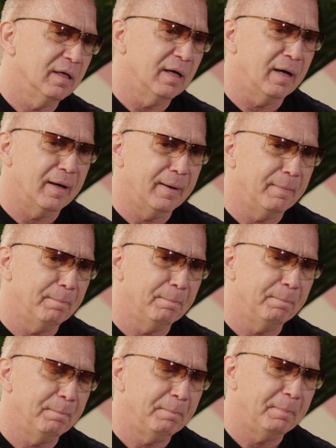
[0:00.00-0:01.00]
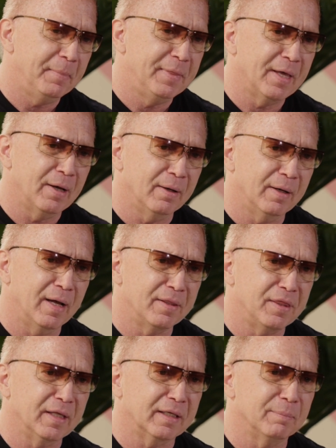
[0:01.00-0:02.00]
that I
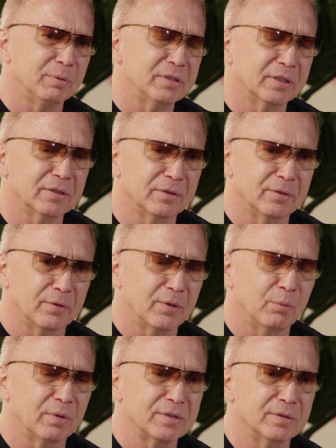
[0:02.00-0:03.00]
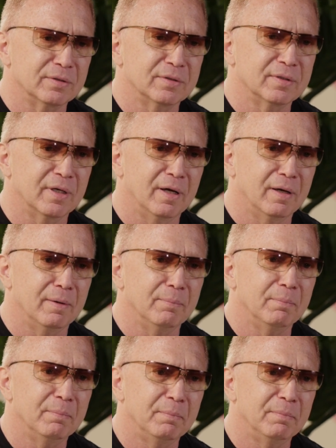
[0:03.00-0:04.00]
think in particular that wasn't,
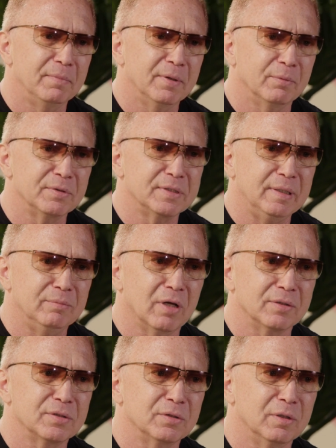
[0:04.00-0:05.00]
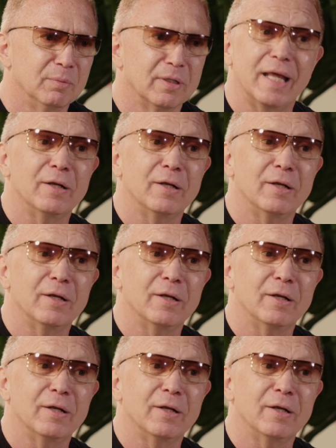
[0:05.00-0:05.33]
that was deemed not suitable.